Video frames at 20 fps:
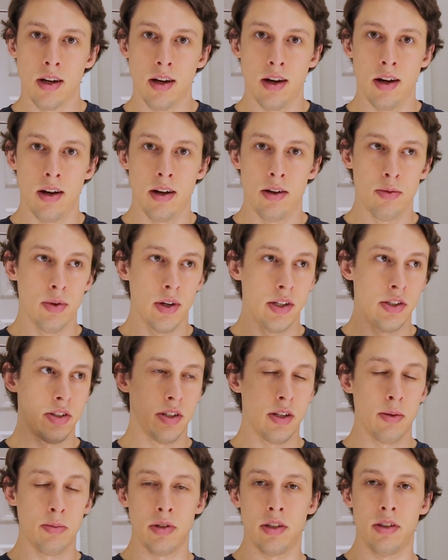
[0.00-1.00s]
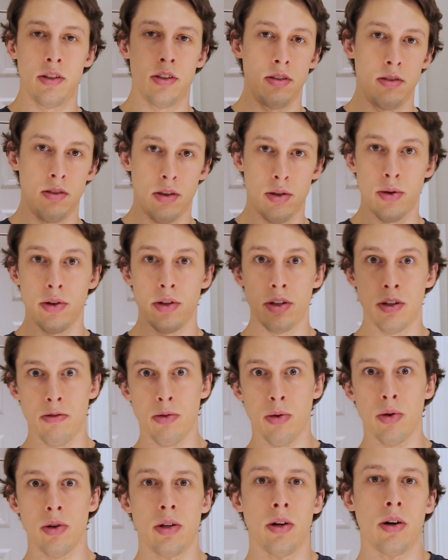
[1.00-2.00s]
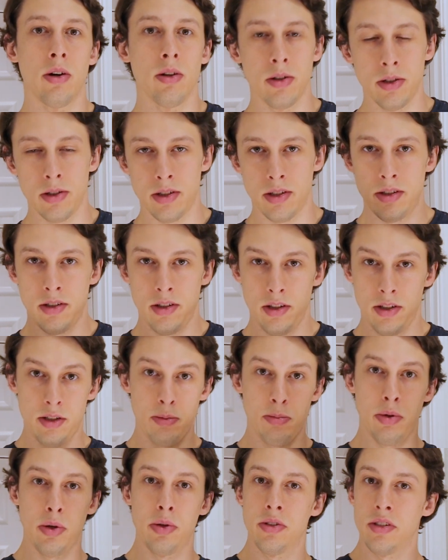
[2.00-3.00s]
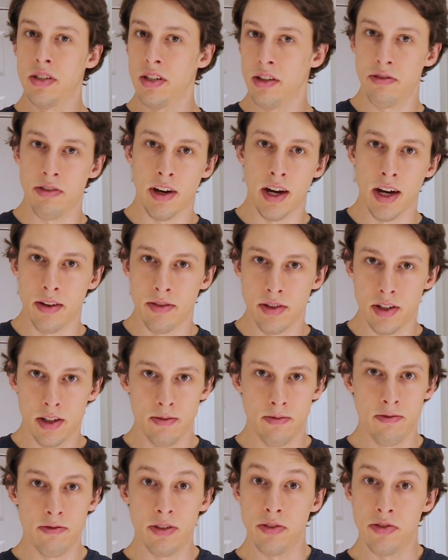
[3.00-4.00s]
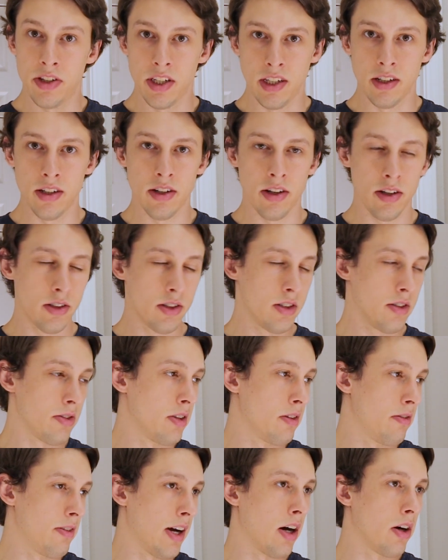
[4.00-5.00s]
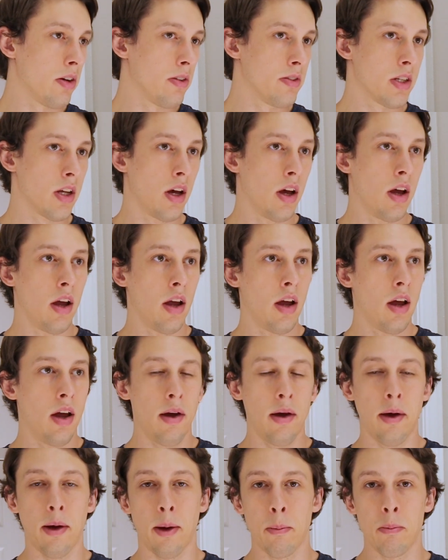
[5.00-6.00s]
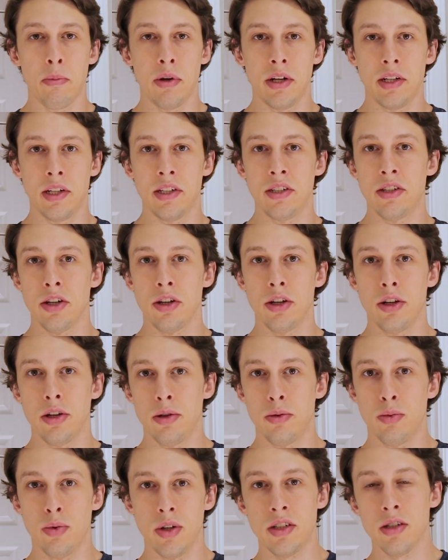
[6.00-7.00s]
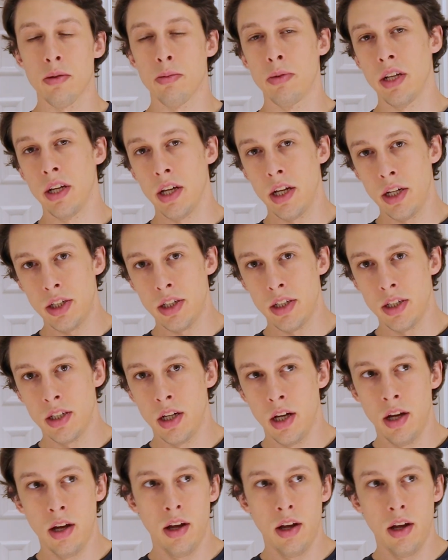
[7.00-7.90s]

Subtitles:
ranging up to the $30 to $40 as opposed to the $5 to $15 for the valves, but it is a good risk mitigation.